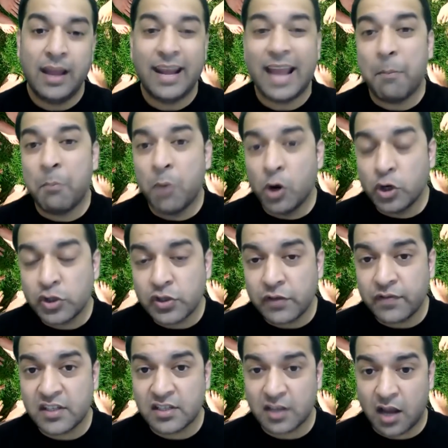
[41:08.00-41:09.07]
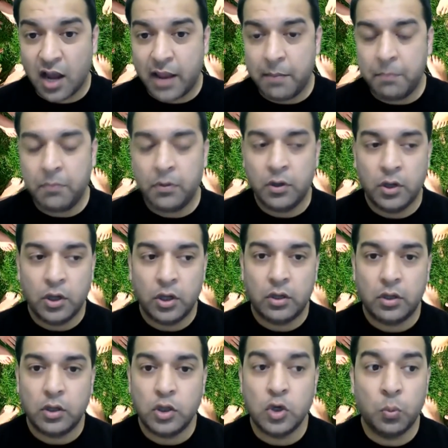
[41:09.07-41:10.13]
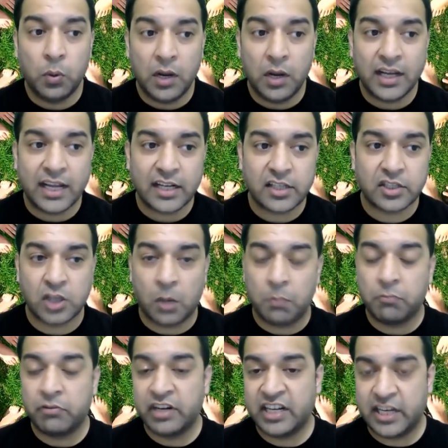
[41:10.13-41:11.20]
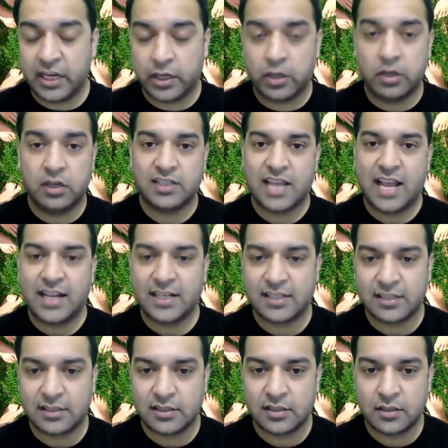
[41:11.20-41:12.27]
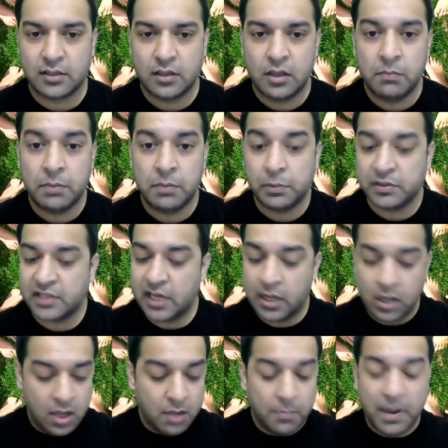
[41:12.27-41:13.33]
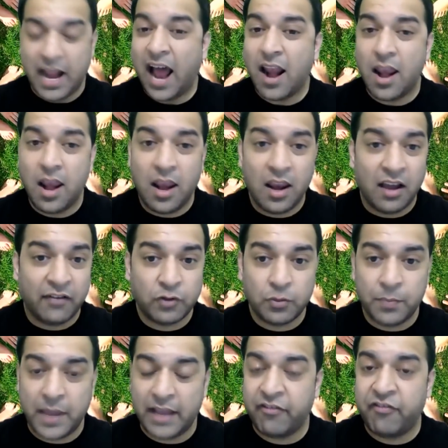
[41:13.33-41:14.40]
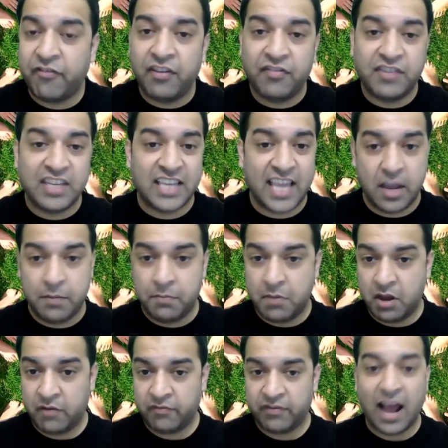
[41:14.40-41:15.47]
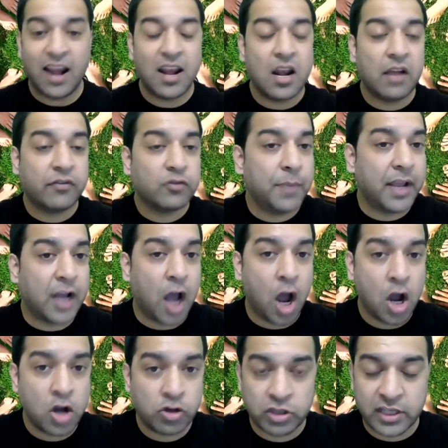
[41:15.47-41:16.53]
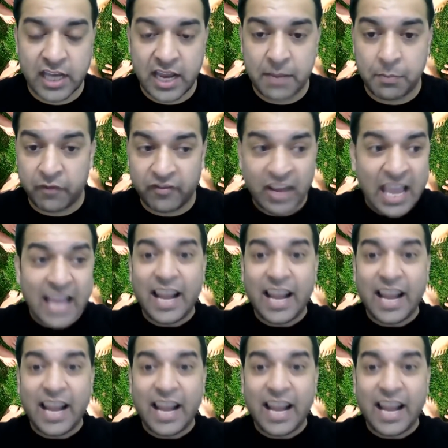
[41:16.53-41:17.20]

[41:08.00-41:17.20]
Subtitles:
Now, most of the time, you will get some ridiculous answers. People say, man, I'd love to make 50K a month. I'd love to make 100K a month.